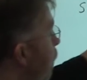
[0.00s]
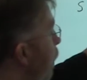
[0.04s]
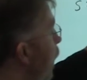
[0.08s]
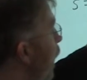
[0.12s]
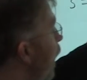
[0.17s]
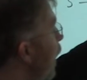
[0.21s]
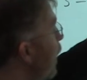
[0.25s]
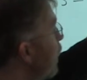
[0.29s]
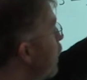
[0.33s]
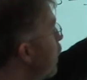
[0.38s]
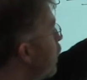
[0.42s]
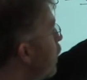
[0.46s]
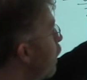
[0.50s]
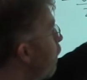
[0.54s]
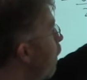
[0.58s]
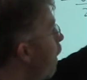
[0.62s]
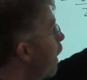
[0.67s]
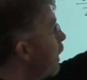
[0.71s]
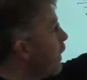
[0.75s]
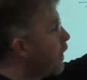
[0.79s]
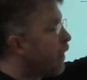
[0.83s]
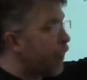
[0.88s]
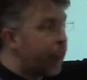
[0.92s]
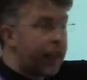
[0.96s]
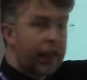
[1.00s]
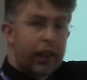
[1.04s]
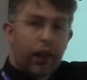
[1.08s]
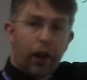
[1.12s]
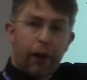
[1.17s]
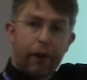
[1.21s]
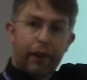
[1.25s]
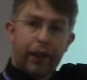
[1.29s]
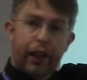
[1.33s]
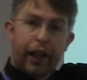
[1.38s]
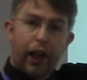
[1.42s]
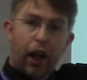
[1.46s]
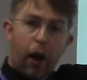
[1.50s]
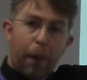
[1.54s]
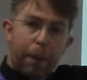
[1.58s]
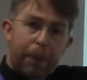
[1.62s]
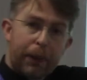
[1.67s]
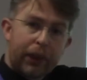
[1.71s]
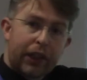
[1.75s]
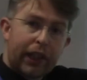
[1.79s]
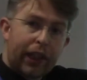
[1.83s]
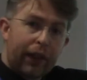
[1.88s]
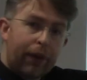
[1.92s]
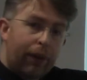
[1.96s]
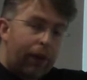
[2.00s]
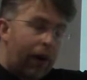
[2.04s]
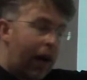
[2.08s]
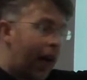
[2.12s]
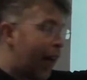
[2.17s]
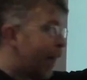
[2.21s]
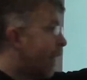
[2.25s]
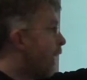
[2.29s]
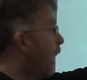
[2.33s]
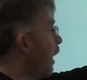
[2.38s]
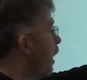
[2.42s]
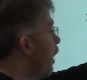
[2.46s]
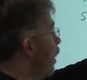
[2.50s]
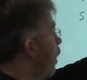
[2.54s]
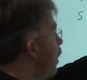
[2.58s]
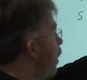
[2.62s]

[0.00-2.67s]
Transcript: we're integrating, going the opposite way,